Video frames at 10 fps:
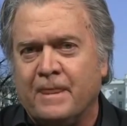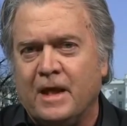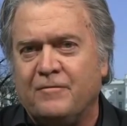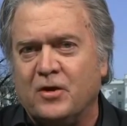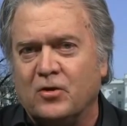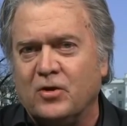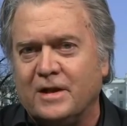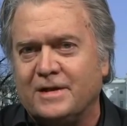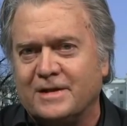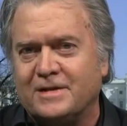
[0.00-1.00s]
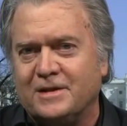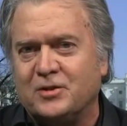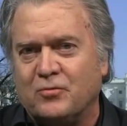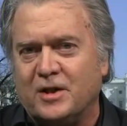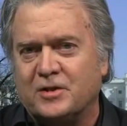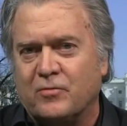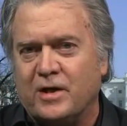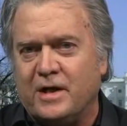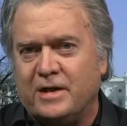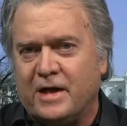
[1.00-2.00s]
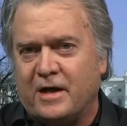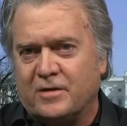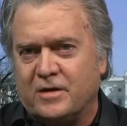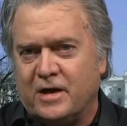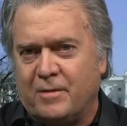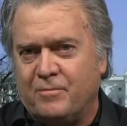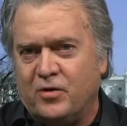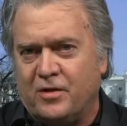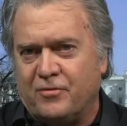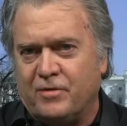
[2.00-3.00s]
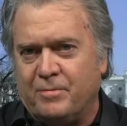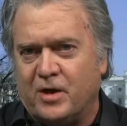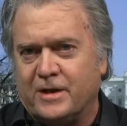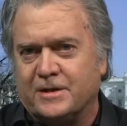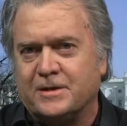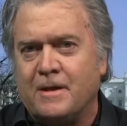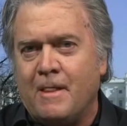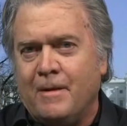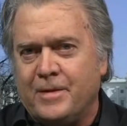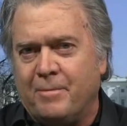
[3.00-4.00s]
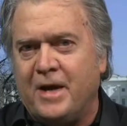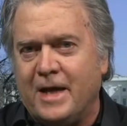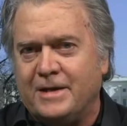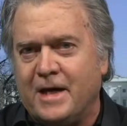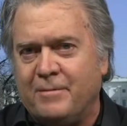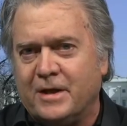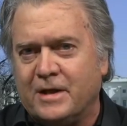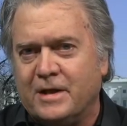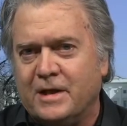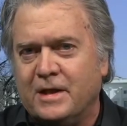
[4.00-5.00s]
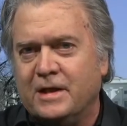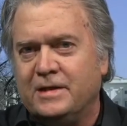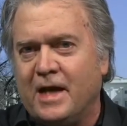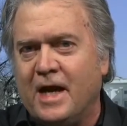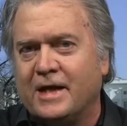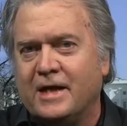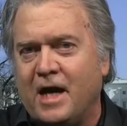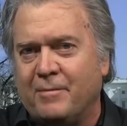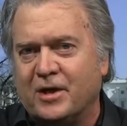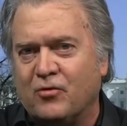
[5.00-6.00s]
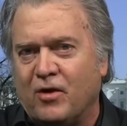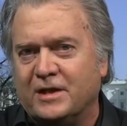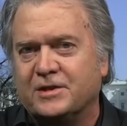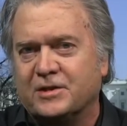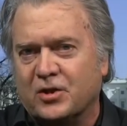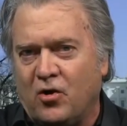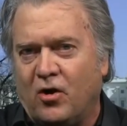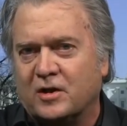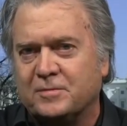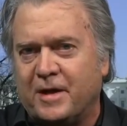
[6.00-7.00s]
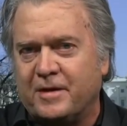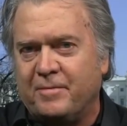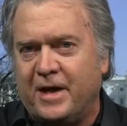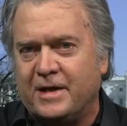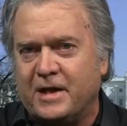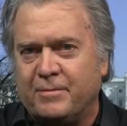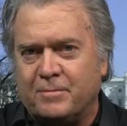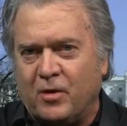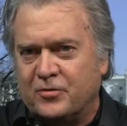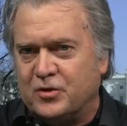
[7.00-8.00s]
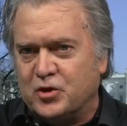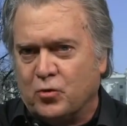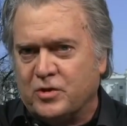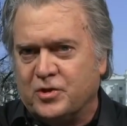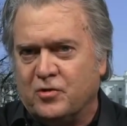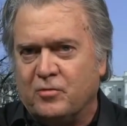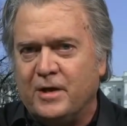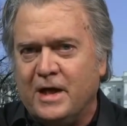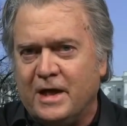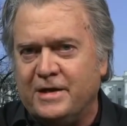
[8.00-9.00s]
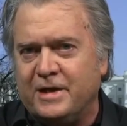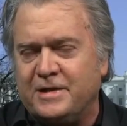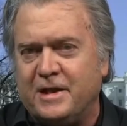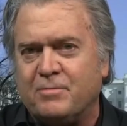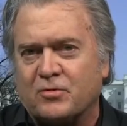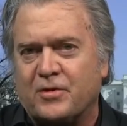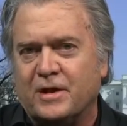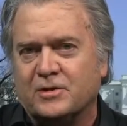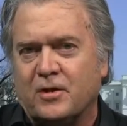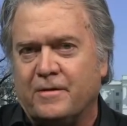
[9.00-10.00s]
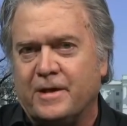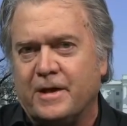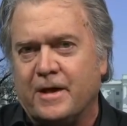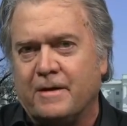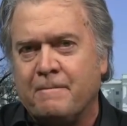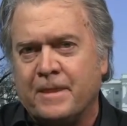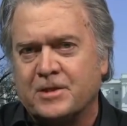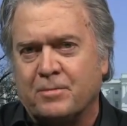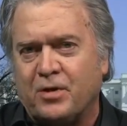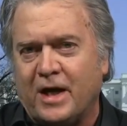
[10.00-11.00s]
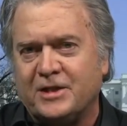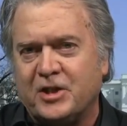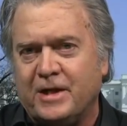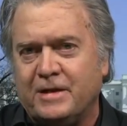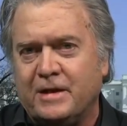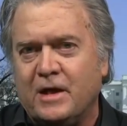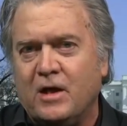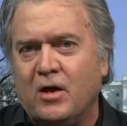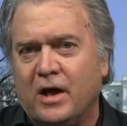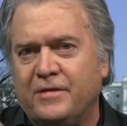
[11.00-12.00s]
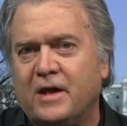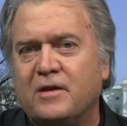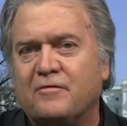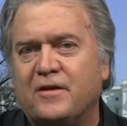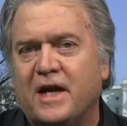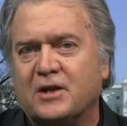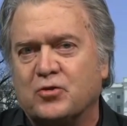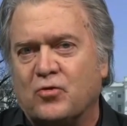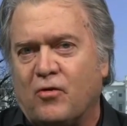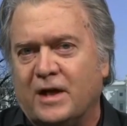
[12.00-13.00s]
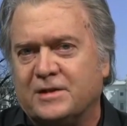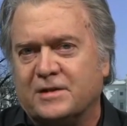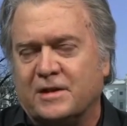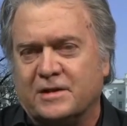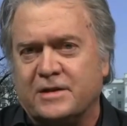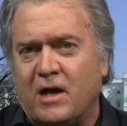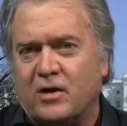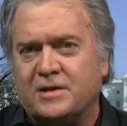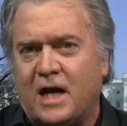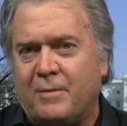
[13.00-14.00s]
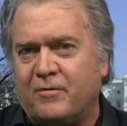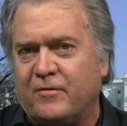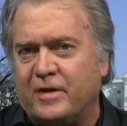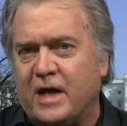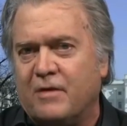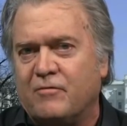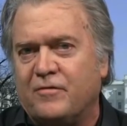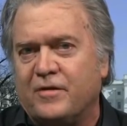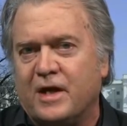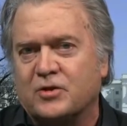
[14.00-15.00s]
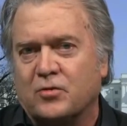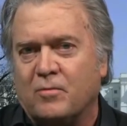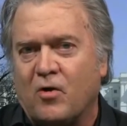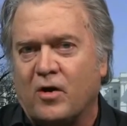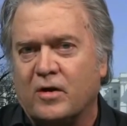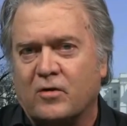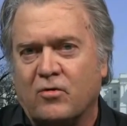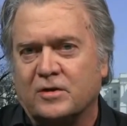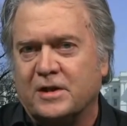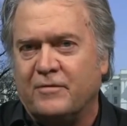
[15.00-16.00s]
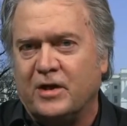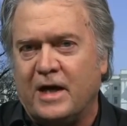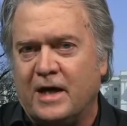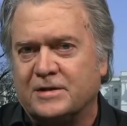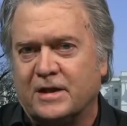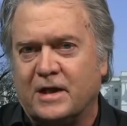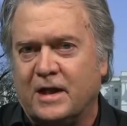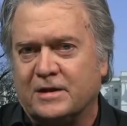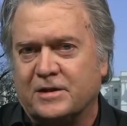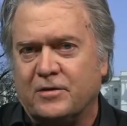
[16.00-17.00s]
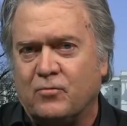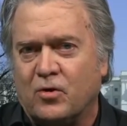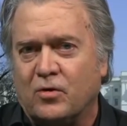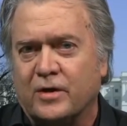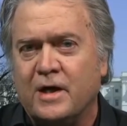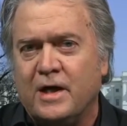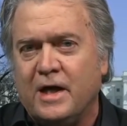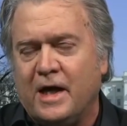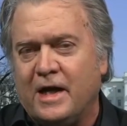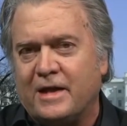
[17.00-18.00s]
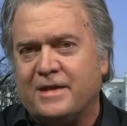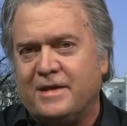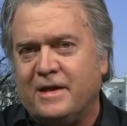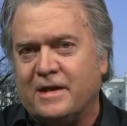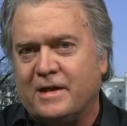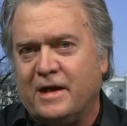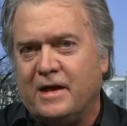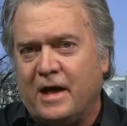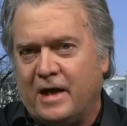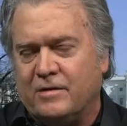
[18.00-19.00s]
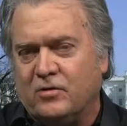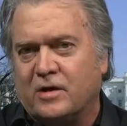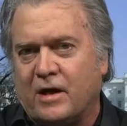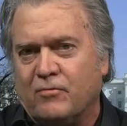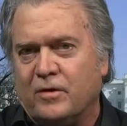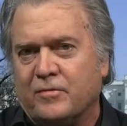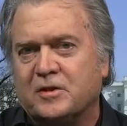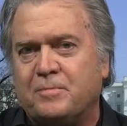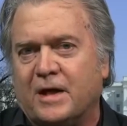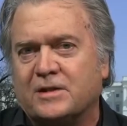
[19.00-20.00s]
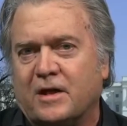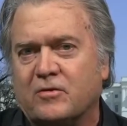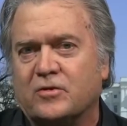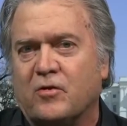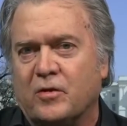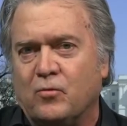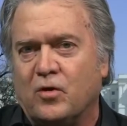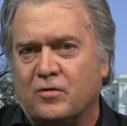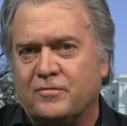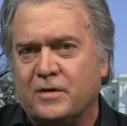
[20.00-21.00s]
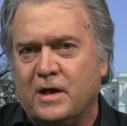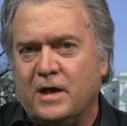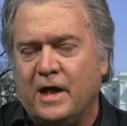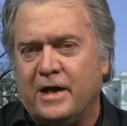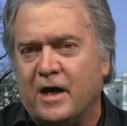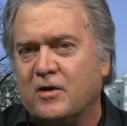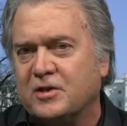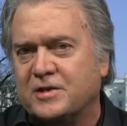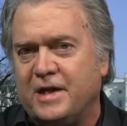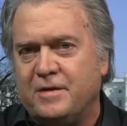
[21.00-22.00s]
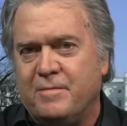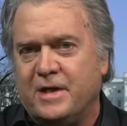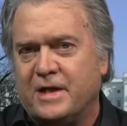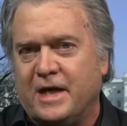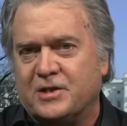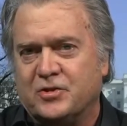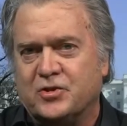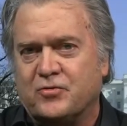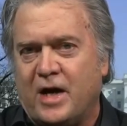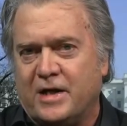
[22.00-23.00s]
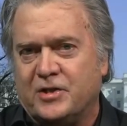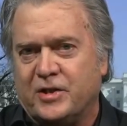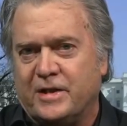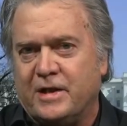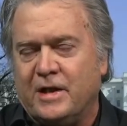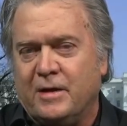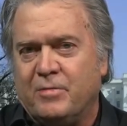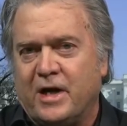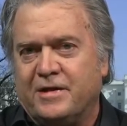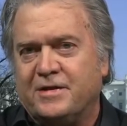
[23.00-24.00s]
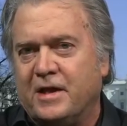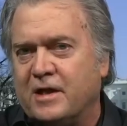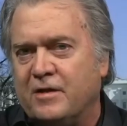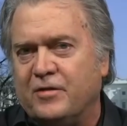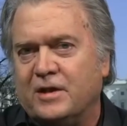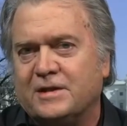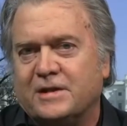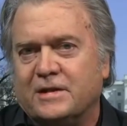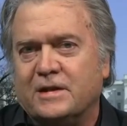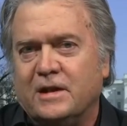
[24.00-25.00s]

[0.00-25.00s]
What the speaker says: If you look at this situation we're in, you got to put it in three buckets. The pandemic, the economic crisis caused by the pandemic, both the short term and the deeper things on the supply chain, and then the financial crisis that's now on top of it in every financial market across every asset class in the world. And I think, I really respect Secretary Wolf, and I understand the mitigation strategy. But I think, and if you listen